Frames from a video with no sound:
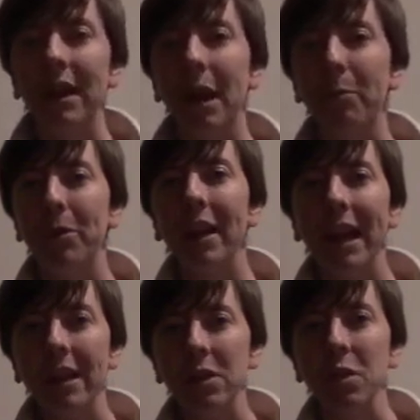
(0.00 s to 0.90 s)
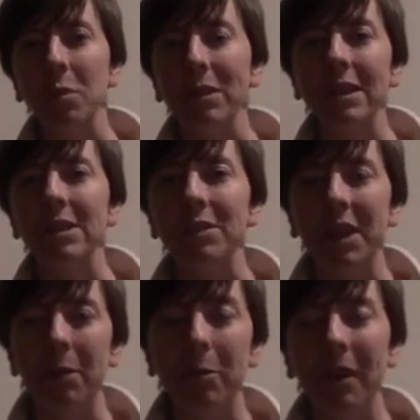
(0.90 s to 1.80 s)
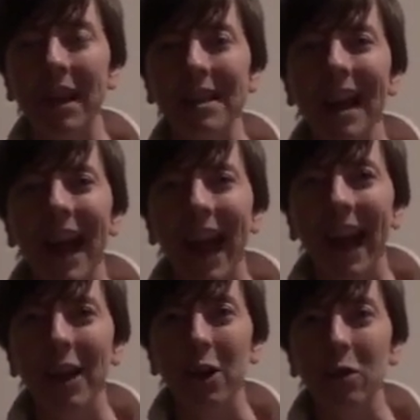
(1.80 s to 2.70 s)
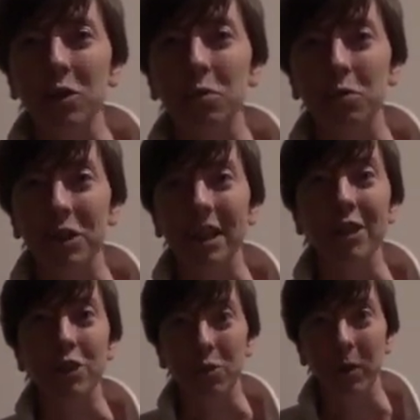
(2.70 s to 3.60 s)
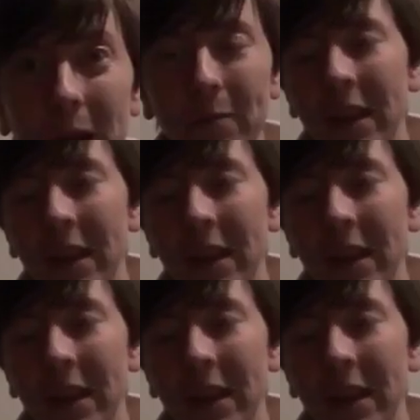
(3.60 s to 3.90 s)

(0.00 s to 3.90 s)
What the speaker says: I put 8 years old because there's a number that 8-year-olds would enjoy.